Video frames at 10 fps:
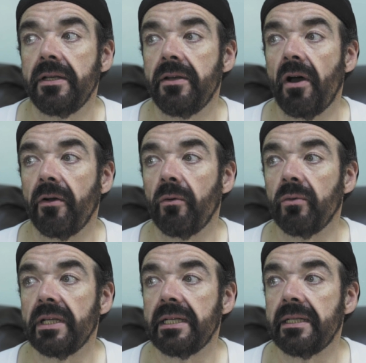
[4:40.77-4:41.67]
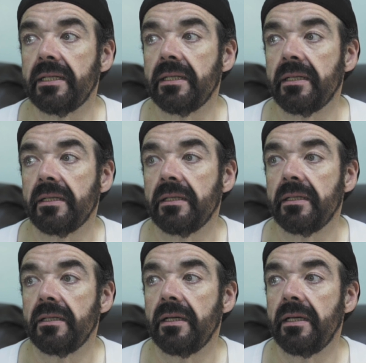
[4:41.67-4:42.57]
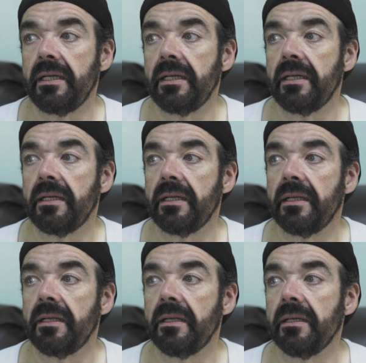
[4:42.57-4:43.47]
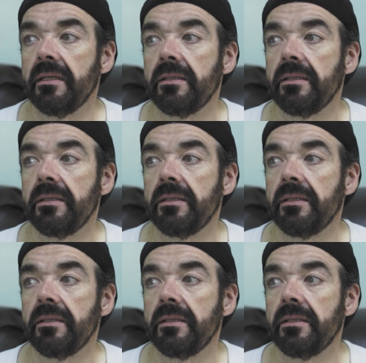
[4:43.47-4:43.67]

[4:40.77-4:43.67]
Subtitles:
not only in